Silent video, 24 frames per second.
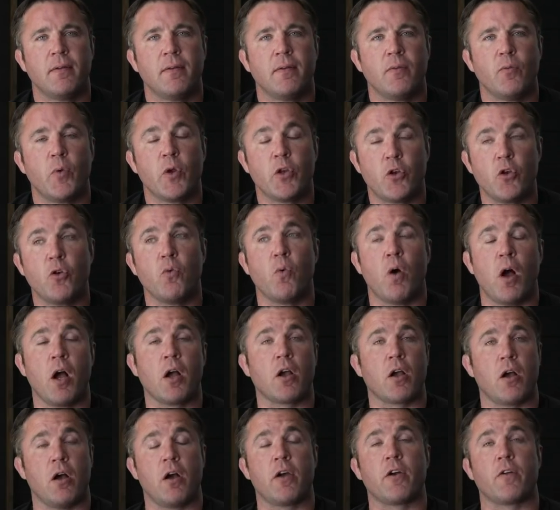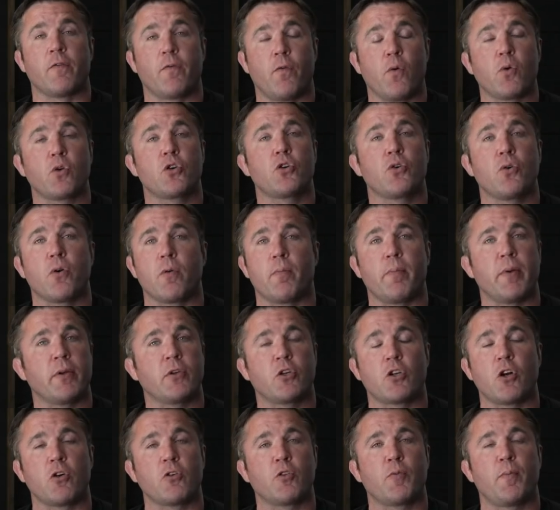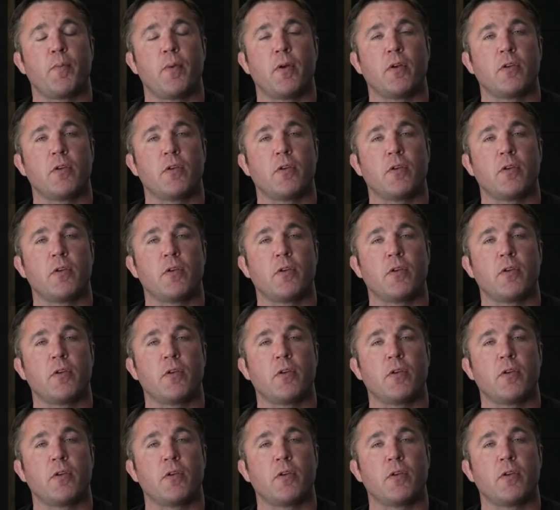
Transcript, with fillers: We do want Conor for sure. Start